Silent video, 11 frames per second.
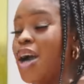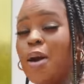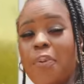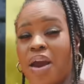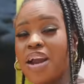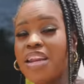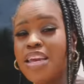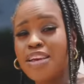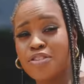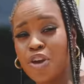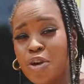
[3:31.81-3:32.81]
Apparently
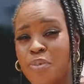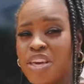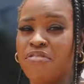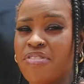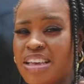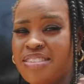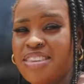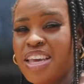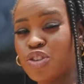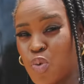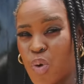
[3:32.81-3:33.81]
he's going to be
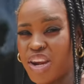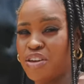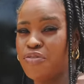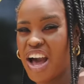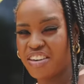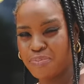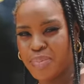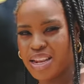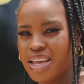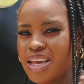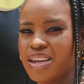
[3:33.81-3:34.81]
investing 25
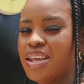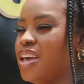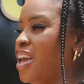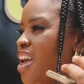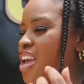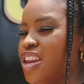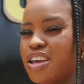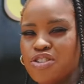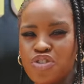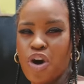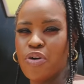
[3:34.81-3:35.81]
million in
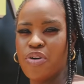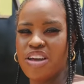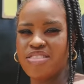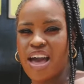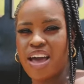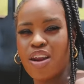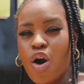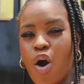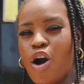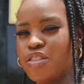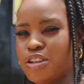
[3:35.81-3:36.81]
ensuring that
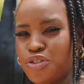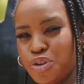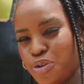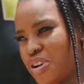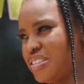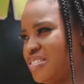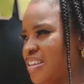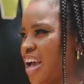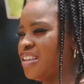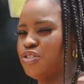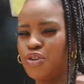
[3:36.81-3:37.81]
all the tourist sites,